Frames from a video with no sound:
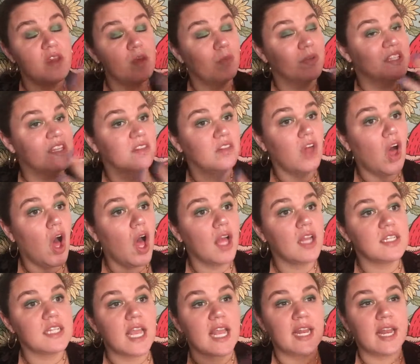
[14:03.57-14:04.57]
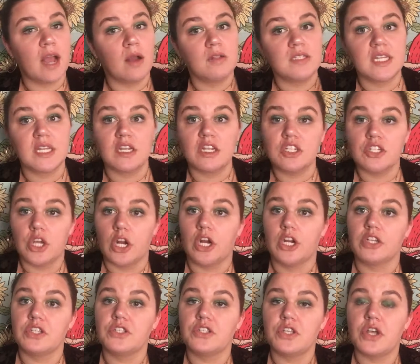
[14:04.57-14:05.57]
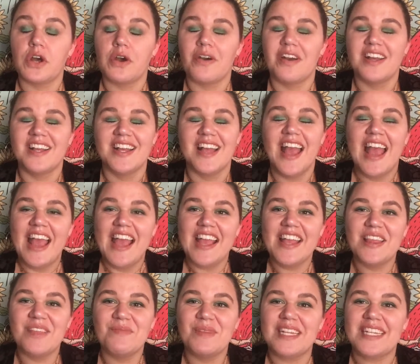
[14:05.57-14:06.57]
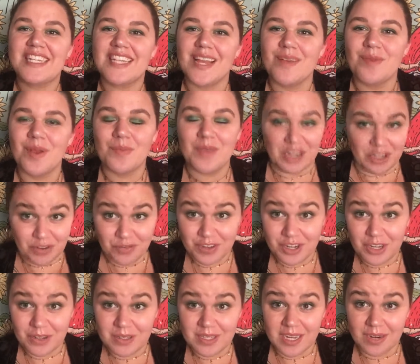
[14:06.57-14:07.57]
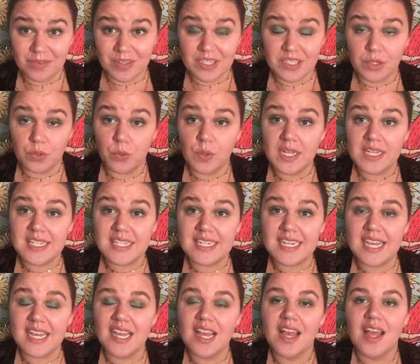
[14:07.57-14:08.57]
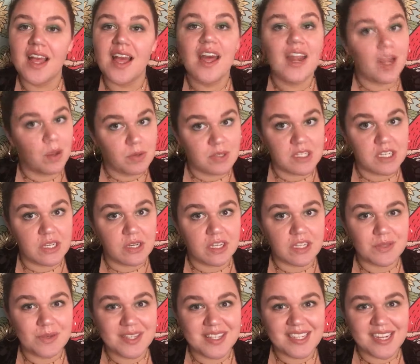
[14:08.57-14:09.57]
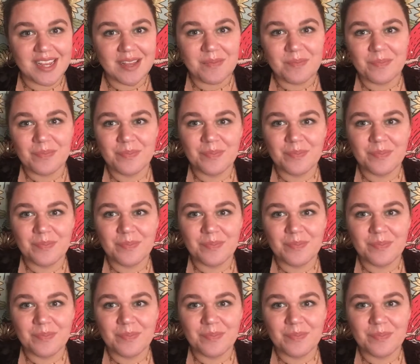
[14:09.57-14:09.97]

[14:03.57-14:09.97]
It was a lot, and now it's getting dark. So in the meantime, I make new videos every single Wednesday, and I will see you next Wednesday.